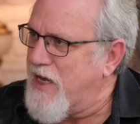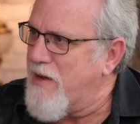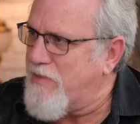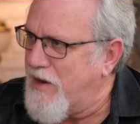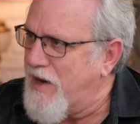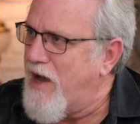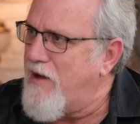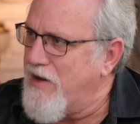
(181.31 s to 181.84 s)
kept
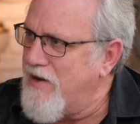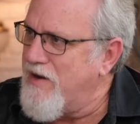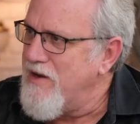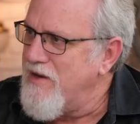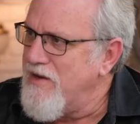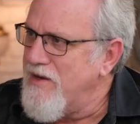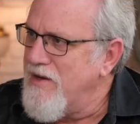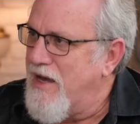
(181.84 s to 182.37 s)
that out
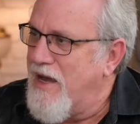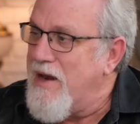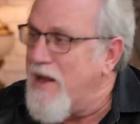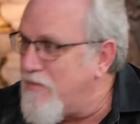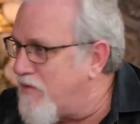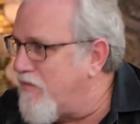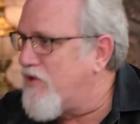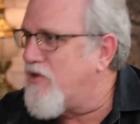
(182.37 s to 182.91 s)

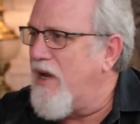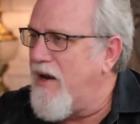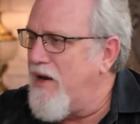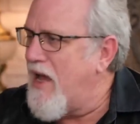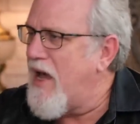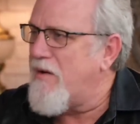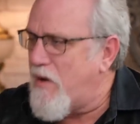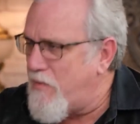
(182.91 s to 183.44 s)
and
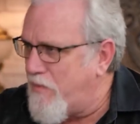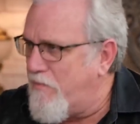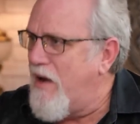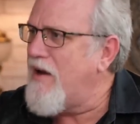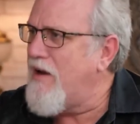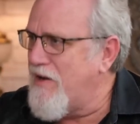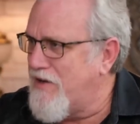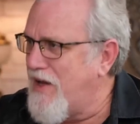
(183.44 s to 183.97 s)
had Abu
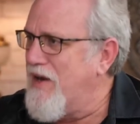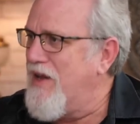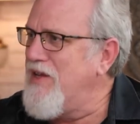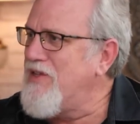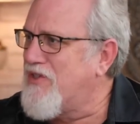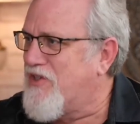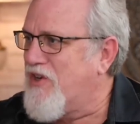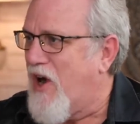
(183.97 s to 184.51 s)
Bakr done
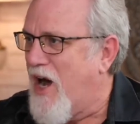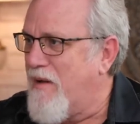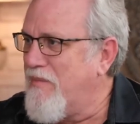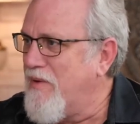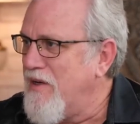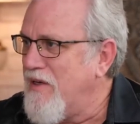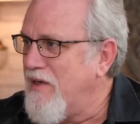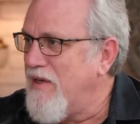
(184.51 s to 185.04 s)
his
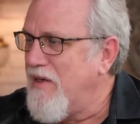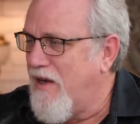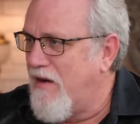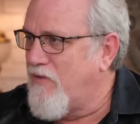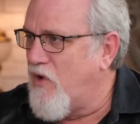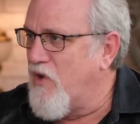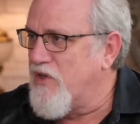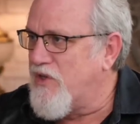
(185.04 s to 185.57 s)
job,
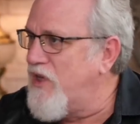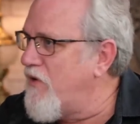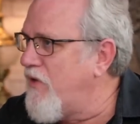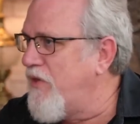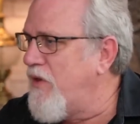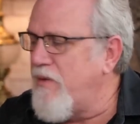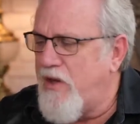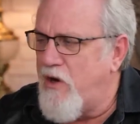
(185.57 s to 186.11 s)
of course, there
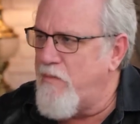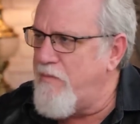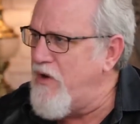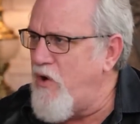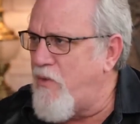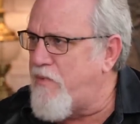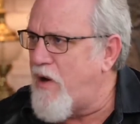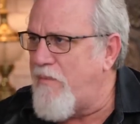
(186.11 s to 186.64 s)
would be
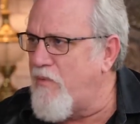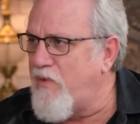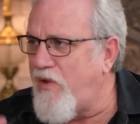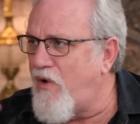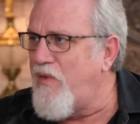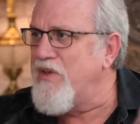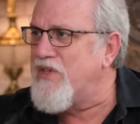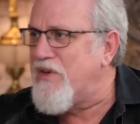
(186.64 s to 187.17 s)
no problem with
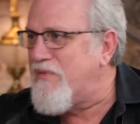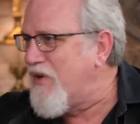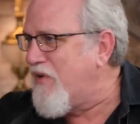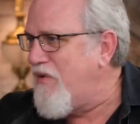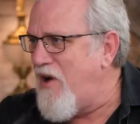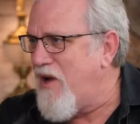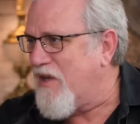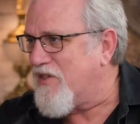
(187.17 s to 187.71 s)
all these different
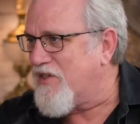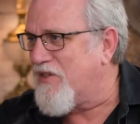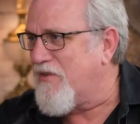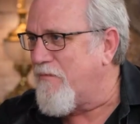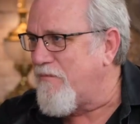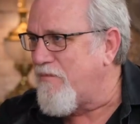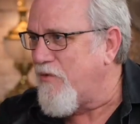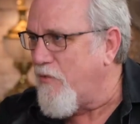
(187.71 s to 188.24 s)
Qurans,
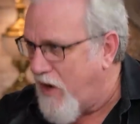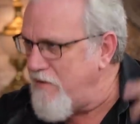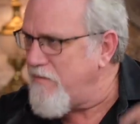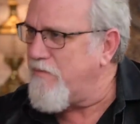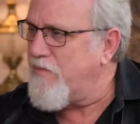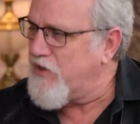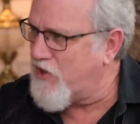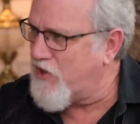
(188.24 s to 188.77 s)
right? But